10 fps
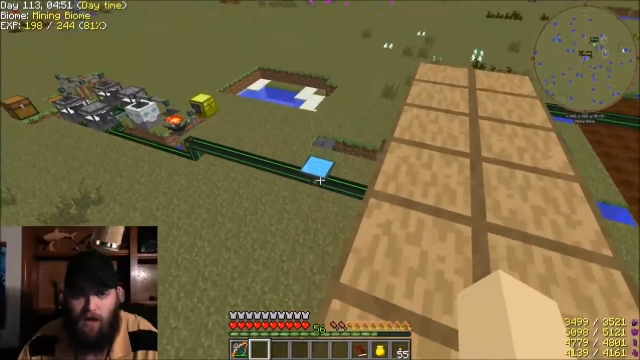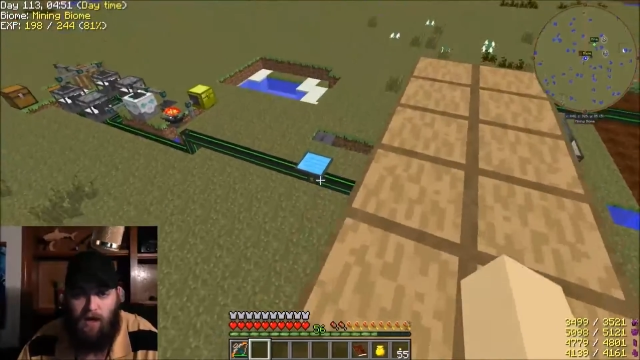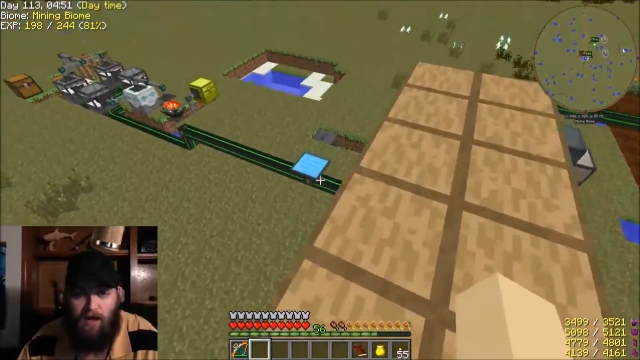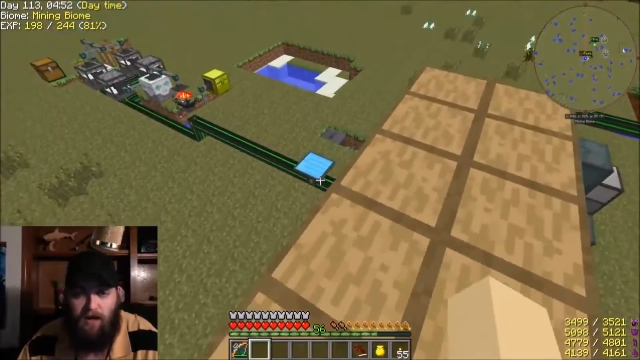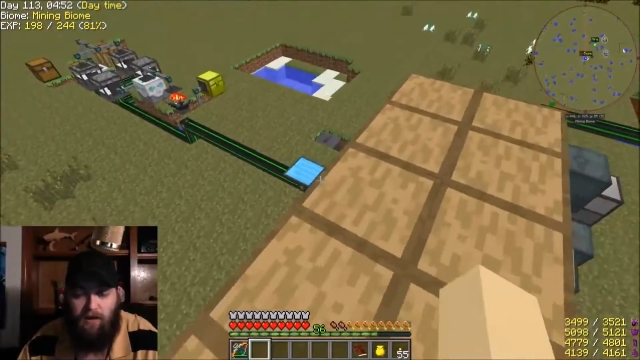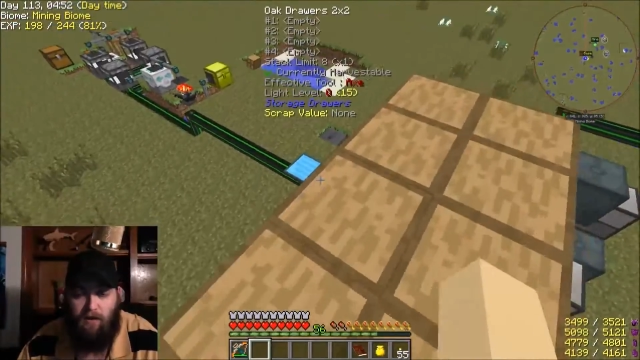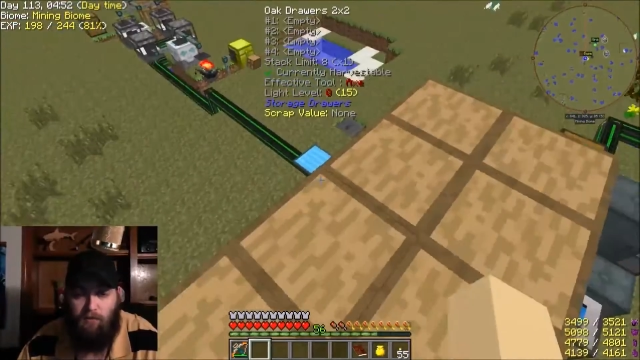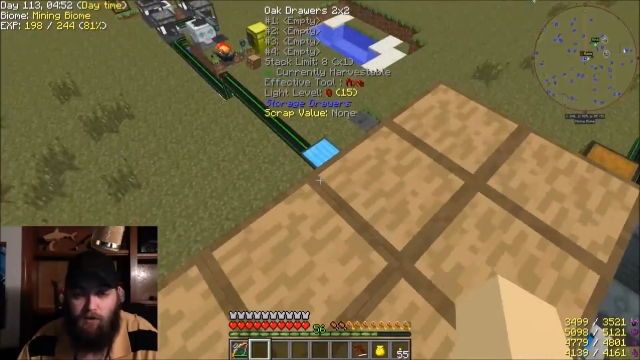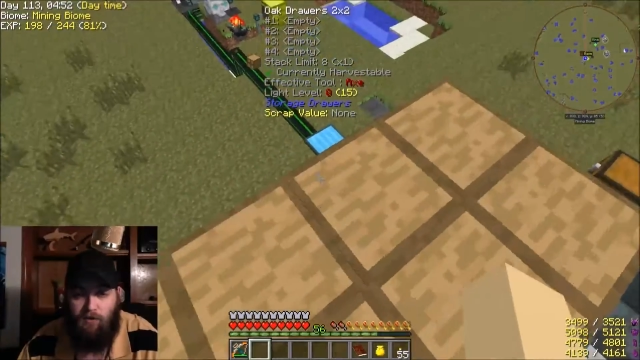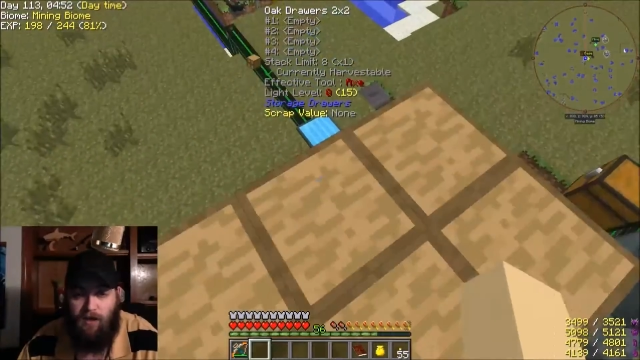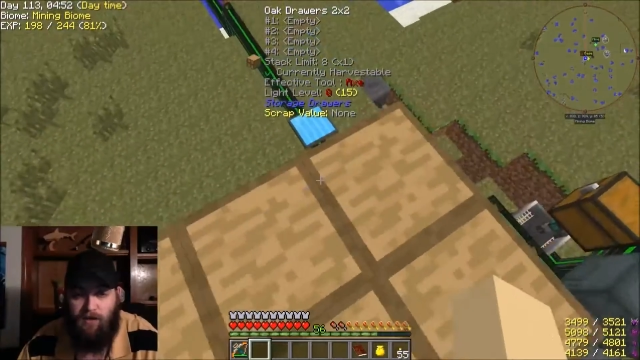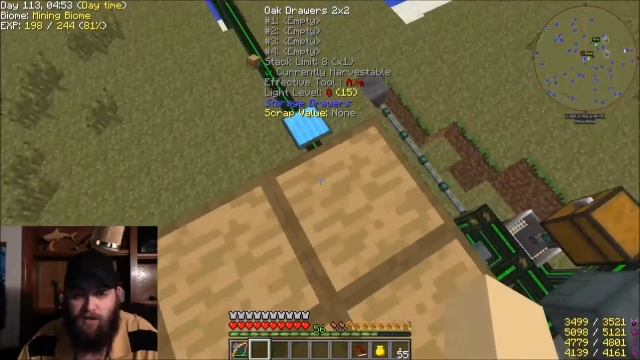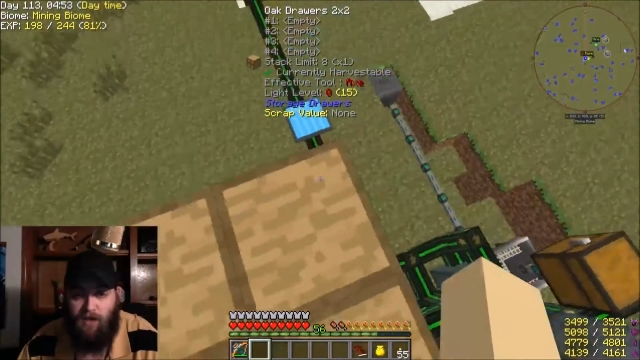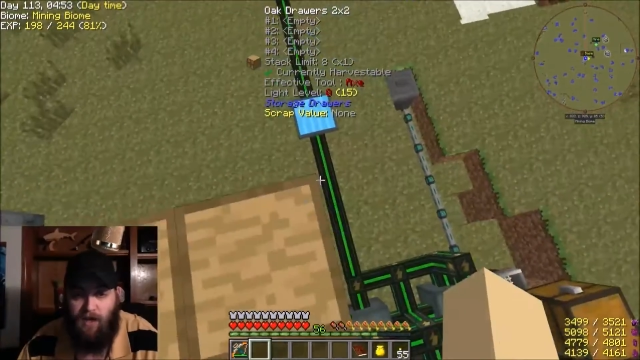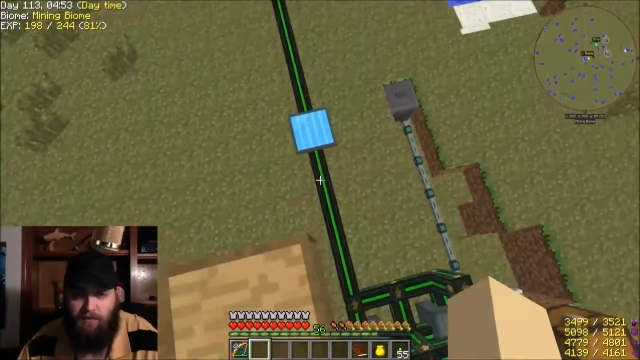I ended up doing that in
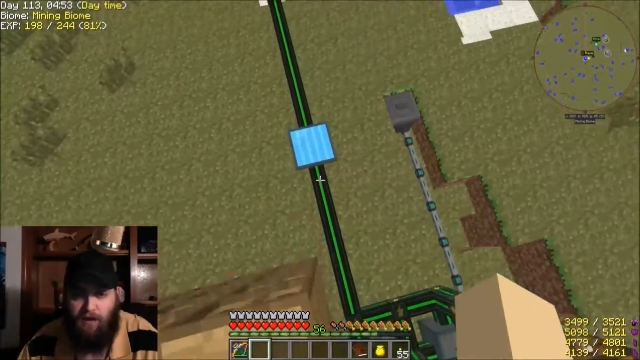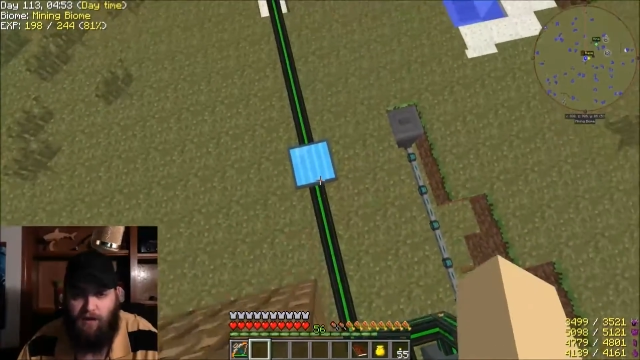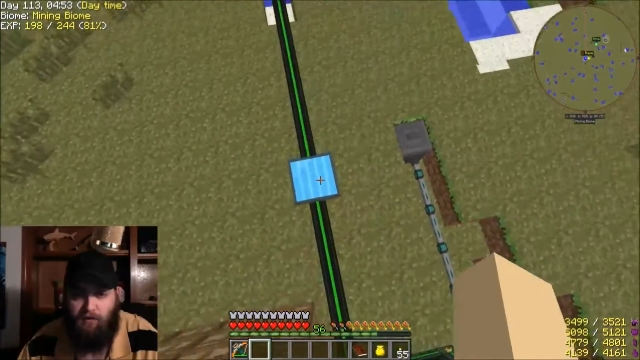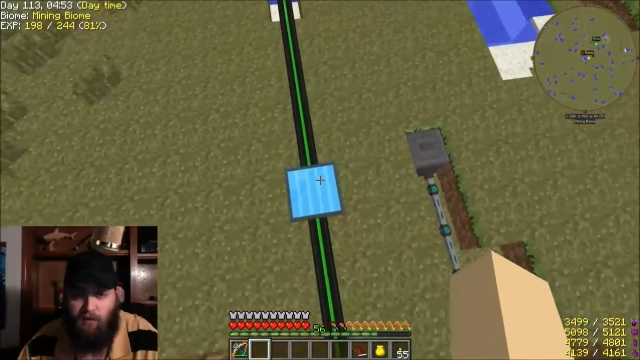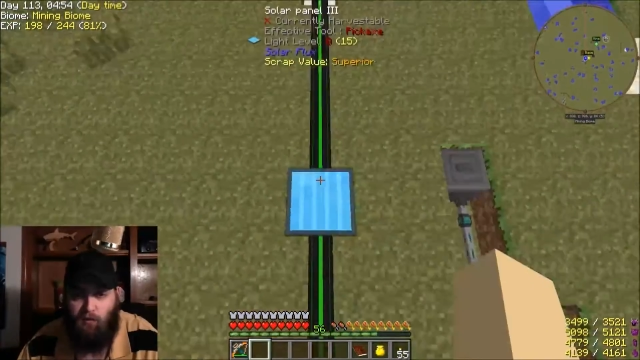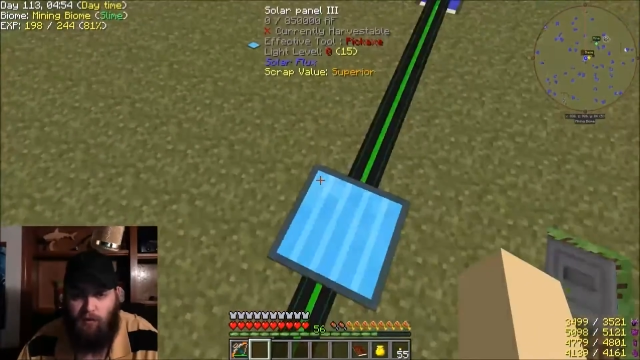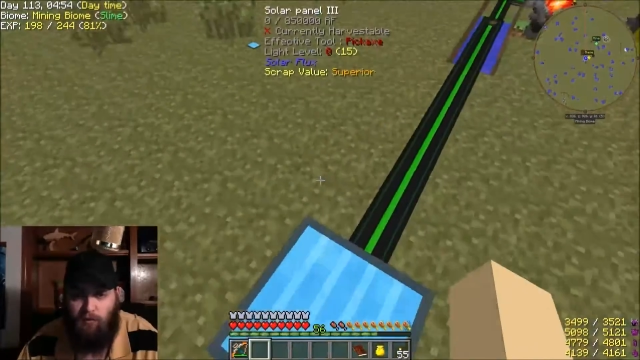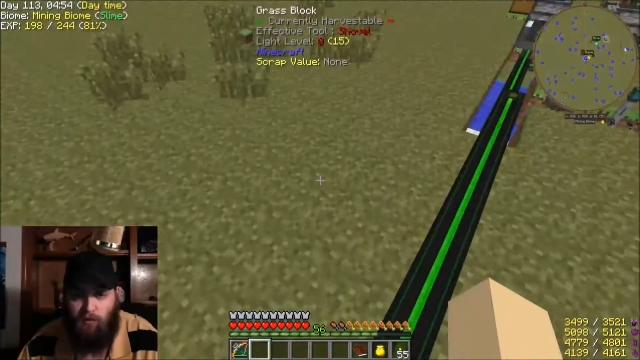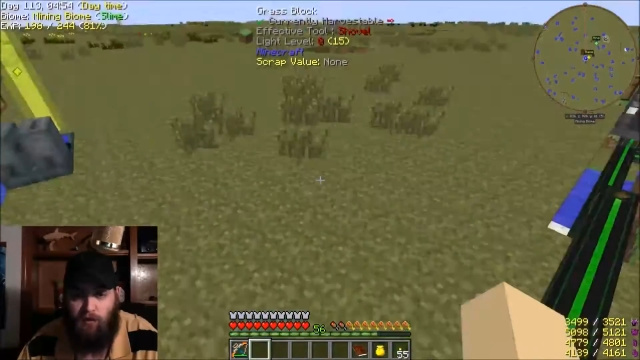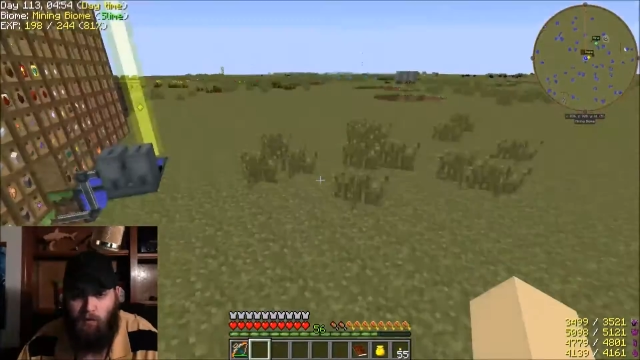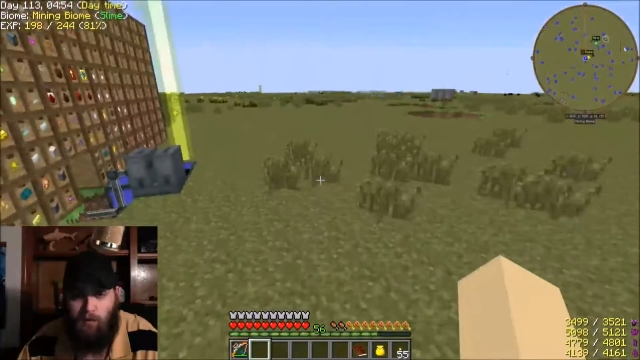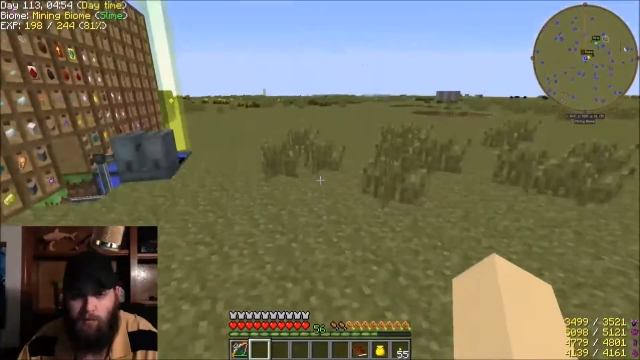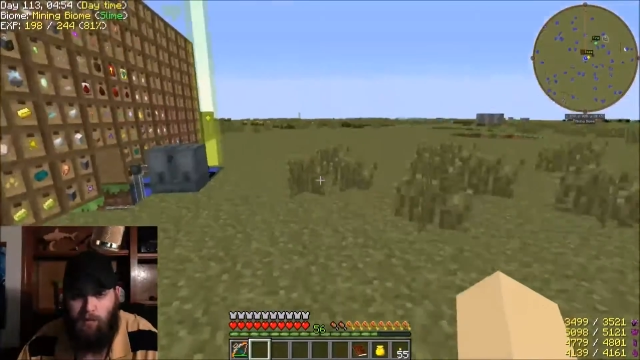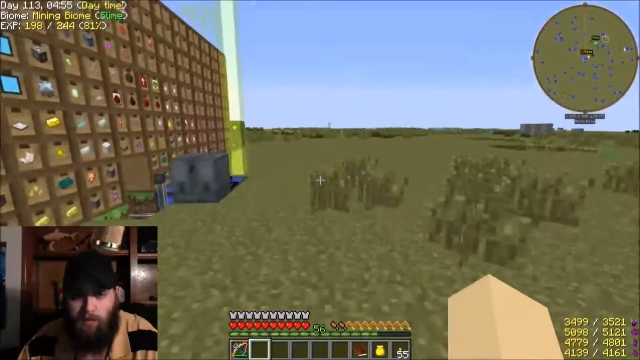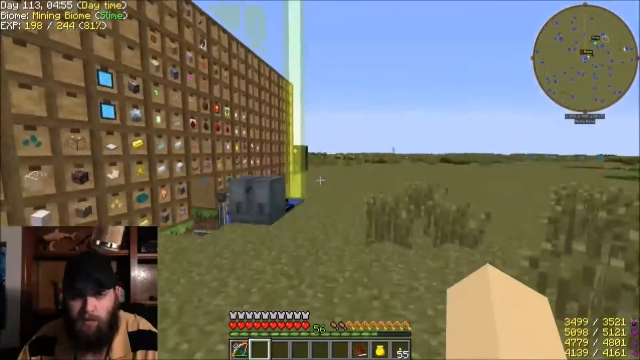Sky Factory at one point, and we
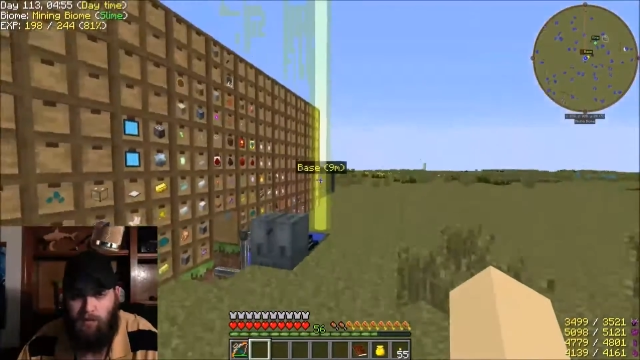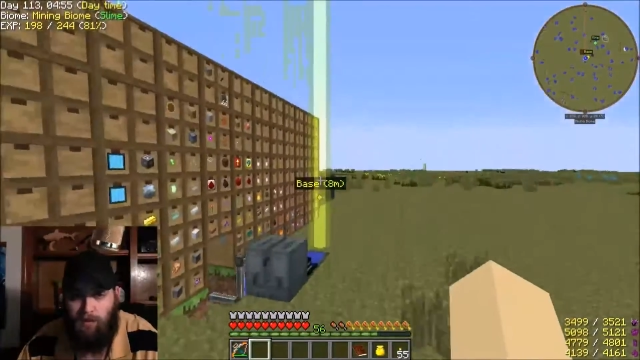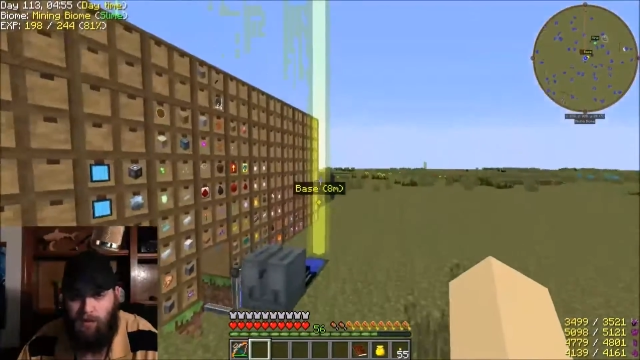built